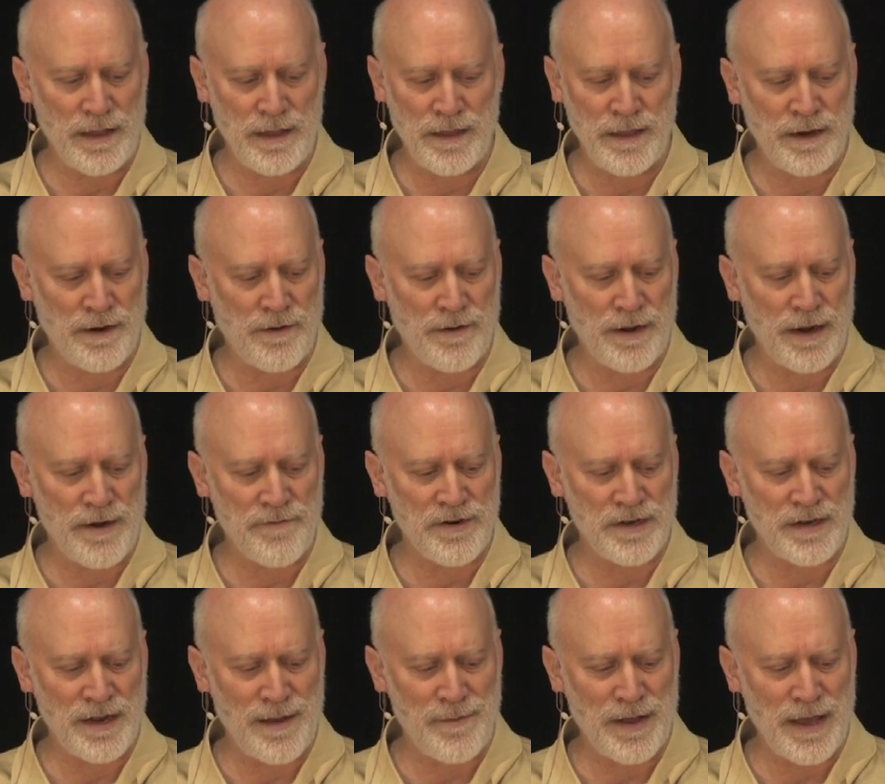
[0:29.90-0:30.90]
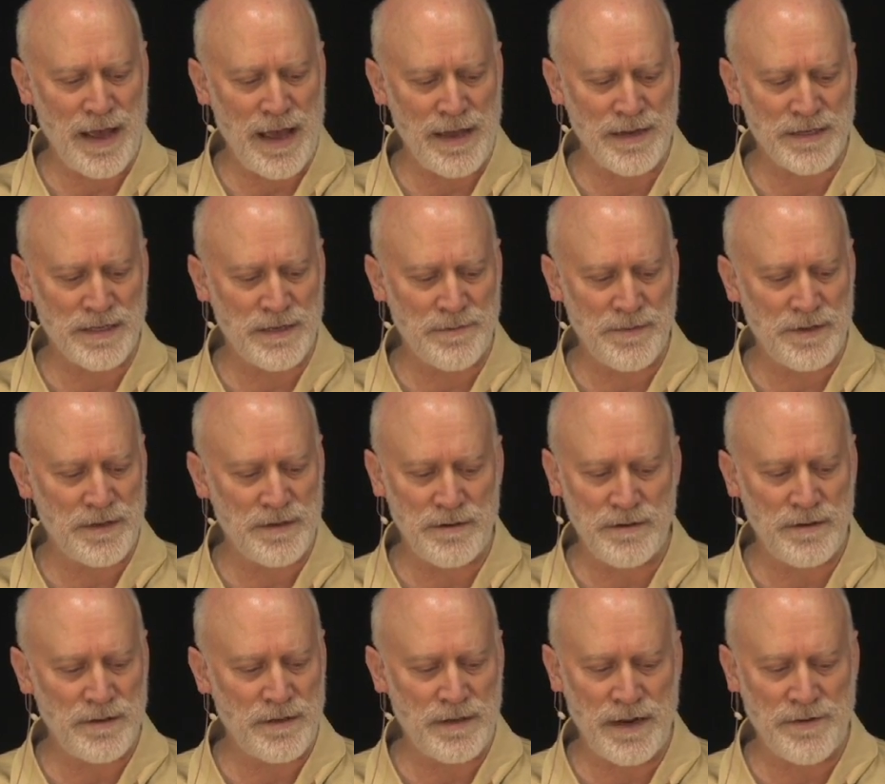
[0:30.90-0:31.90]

you know, and every time I asked him, he, he,